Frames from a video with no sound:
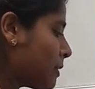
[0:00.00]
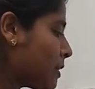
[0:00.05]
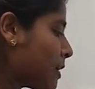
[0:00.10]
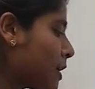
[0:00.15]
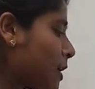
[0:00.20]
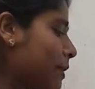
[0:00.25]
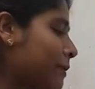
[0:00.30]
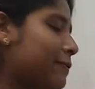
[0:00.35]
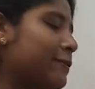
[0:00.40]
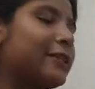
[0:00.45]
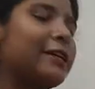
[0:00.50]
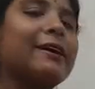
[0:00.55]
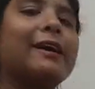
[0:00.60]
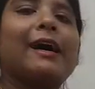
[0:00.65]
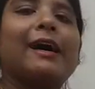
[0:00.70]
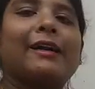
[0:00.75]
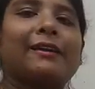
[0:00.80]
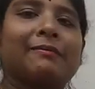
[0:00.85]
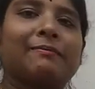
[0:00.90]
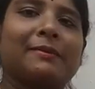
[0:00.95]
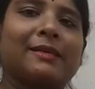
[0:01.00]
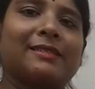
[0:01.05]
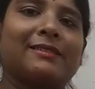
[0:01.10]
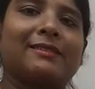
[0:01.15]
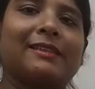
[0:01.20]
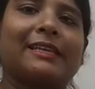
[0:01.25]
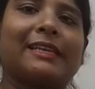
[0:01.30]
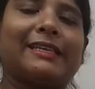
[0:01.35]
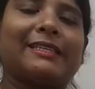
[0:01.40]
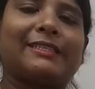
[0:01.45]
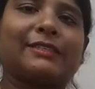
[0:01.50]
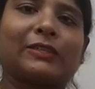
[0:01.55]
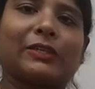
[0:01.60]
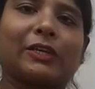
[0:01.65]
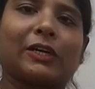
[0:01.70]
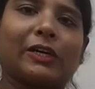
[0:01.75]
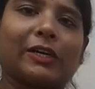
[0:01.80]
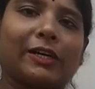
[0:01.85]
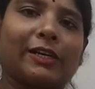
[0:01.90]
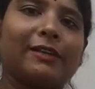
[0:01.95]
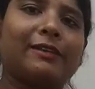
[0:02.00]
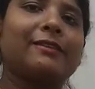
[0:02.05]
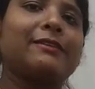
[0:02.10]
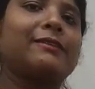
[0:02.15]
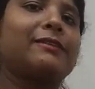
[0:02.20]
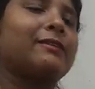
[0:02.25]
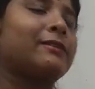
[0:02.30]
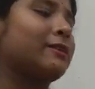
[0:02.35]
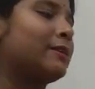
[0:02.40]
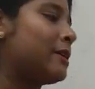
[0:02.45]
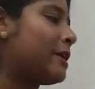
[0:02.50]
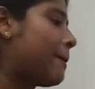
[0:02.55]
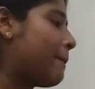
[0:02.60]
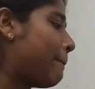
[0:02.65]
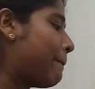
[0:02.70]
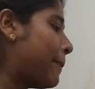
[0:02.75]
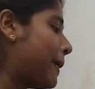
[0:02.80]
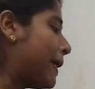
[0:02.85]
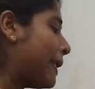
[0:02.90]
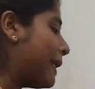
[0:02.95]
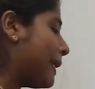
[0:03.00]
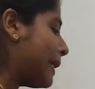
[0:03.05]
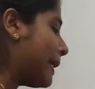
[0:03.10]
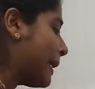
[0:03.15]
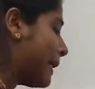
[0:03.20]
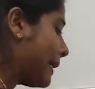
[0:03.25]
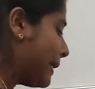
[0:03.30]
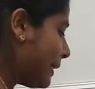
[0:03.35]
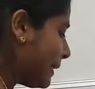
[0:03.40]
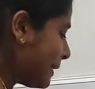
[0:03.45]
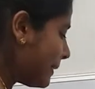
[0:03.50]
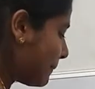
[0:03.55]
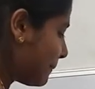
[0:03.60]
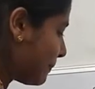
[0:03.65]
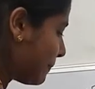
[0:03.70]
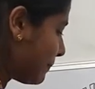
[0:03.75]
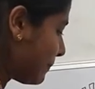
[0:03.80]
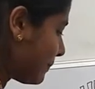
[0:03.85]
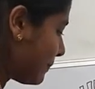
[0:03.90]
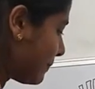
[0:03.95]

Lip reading: of the heart muscle is called pericardium.